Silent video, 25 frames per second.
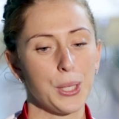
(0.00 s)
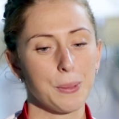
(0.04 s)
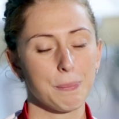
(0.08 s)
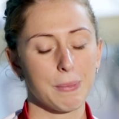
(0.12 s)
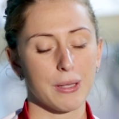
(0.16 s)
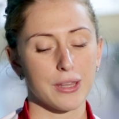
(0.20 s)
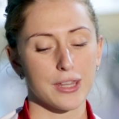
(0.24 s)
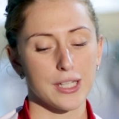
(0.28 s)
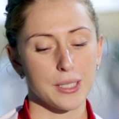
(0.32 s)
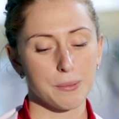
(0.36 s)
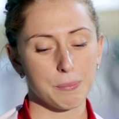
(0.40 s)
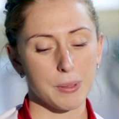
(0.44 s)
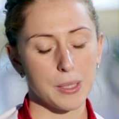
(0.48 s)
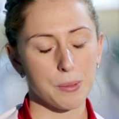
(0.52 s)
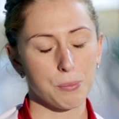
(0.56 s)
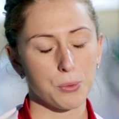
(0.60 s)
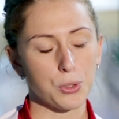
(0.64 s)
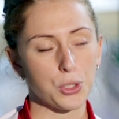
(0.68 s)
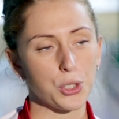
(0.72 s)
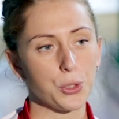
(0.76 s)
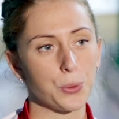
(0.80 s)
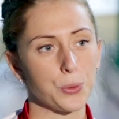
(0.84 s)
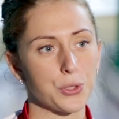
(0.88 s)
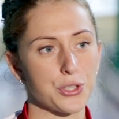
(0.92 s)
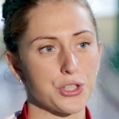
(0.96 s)
I think
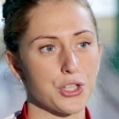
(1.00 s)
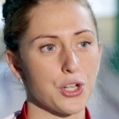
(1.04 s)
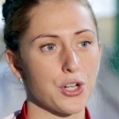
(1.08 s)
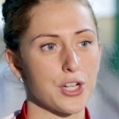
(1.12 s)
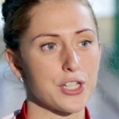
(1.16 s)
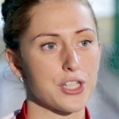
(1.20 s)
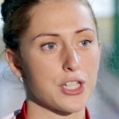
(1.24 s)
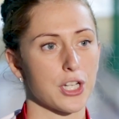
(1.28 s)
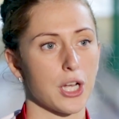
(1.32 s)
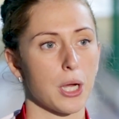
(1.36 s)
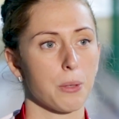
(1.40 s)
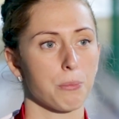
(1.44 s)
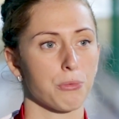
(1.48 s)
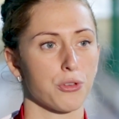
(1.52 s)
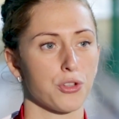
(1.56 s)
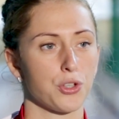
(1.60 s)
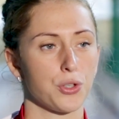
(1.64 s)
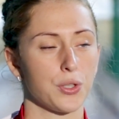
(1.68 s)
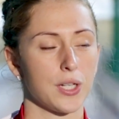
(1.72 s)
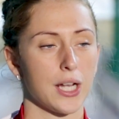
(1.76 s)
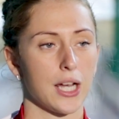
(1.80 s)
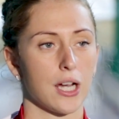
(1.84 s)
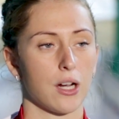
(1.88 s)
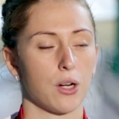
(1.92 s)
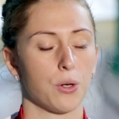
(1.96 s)
people who are starting to come
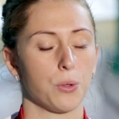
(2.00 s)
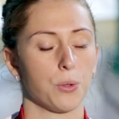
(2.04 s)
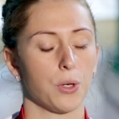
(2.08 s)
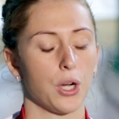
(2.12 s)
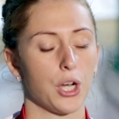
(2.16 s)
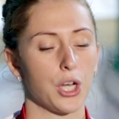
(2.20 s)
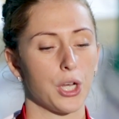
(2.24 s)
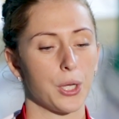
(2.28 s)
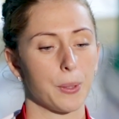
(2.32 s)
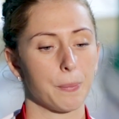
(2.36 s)
through now